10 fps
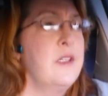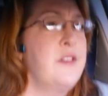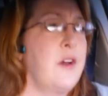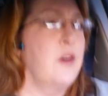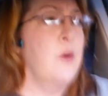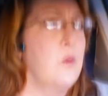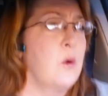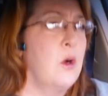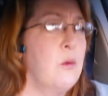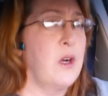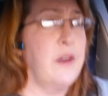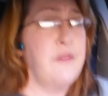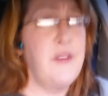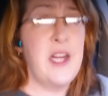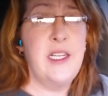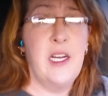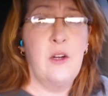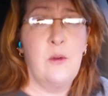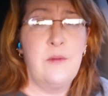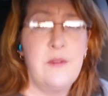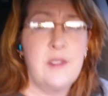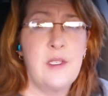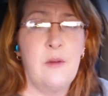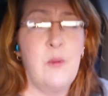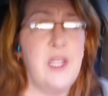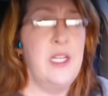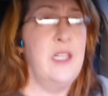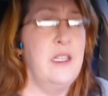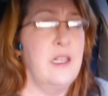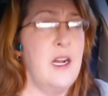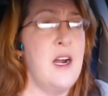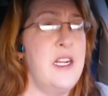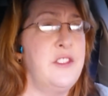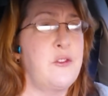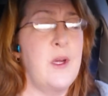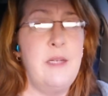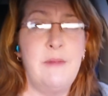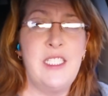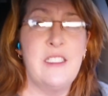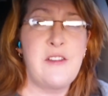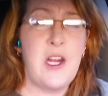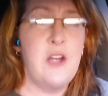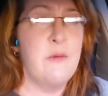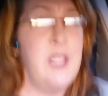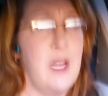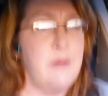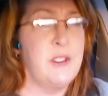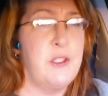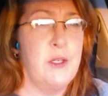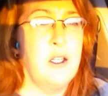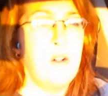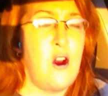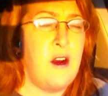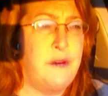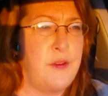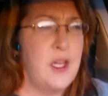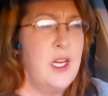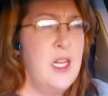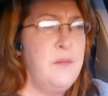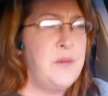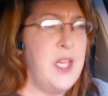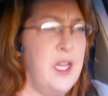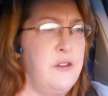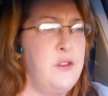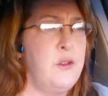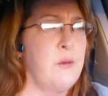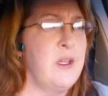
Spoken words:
So we're going to find out when I scrape the entire Reline material off and do the